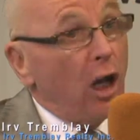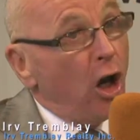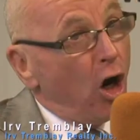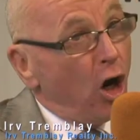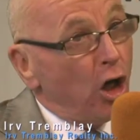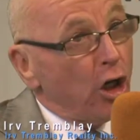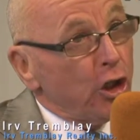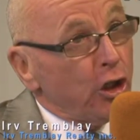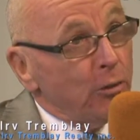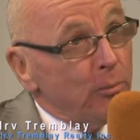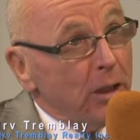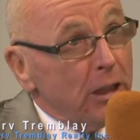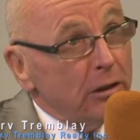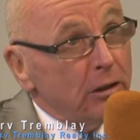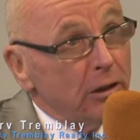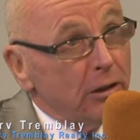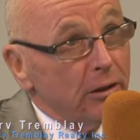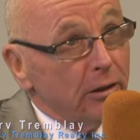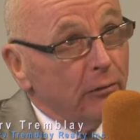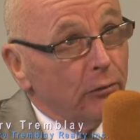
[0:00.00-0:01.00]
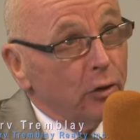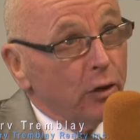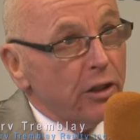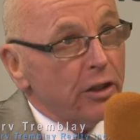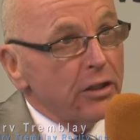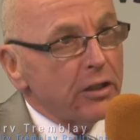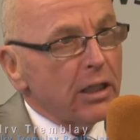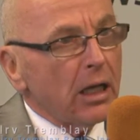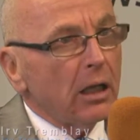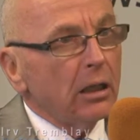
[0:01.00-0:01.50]
argumentative with the
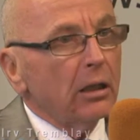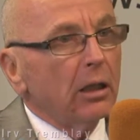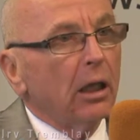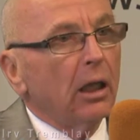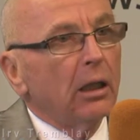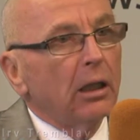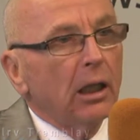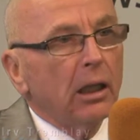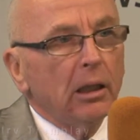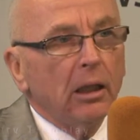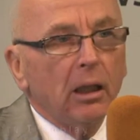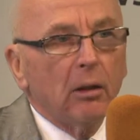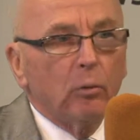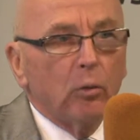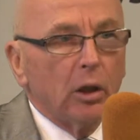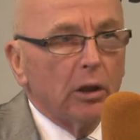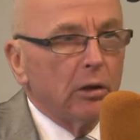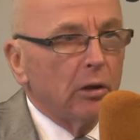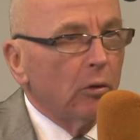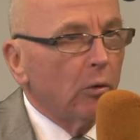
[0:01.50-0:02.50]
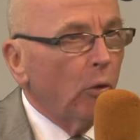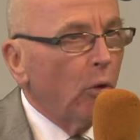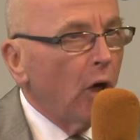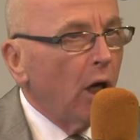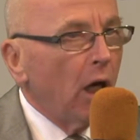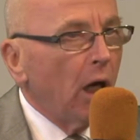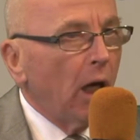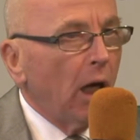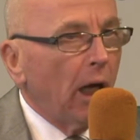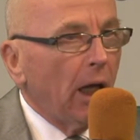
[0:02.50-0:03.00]
seller, and then they wonder
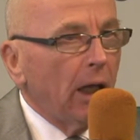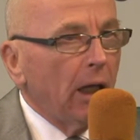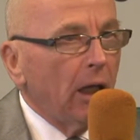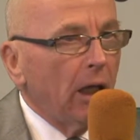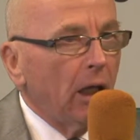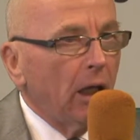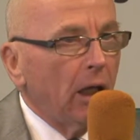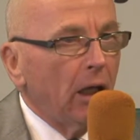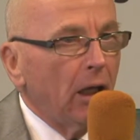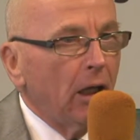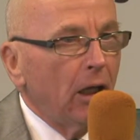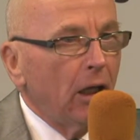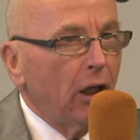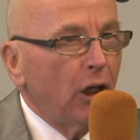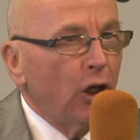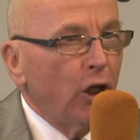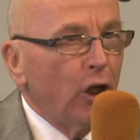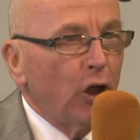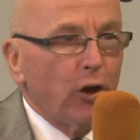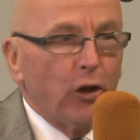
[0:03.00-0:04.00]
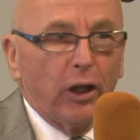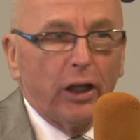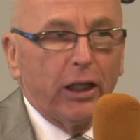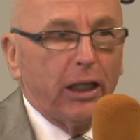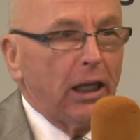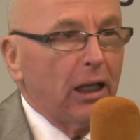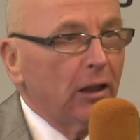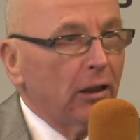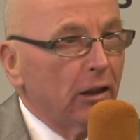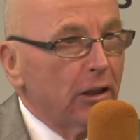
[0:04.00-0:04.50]
why they
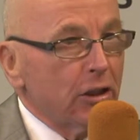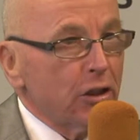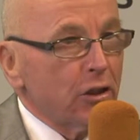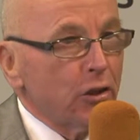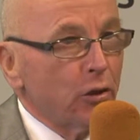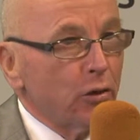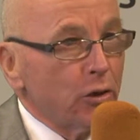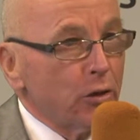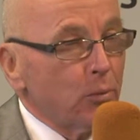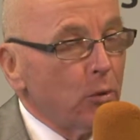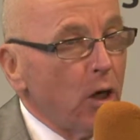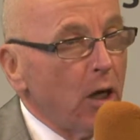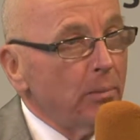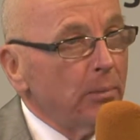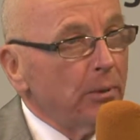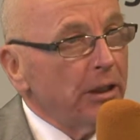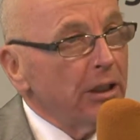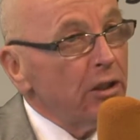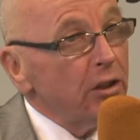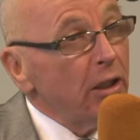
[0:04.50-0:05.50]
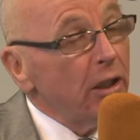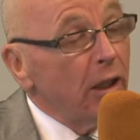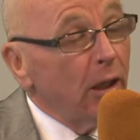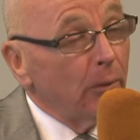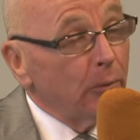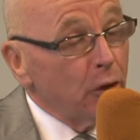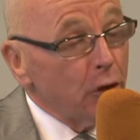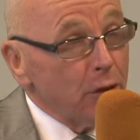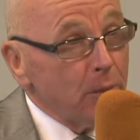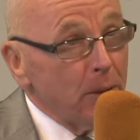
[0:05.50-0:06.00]
can't list those properties and
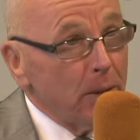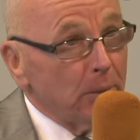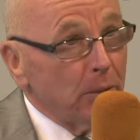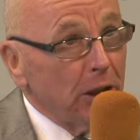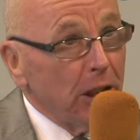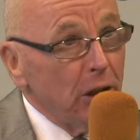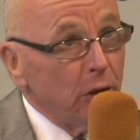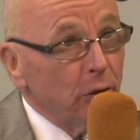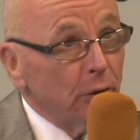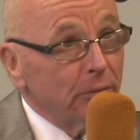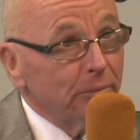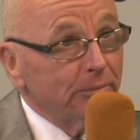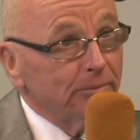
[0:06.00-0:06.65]
help those people out.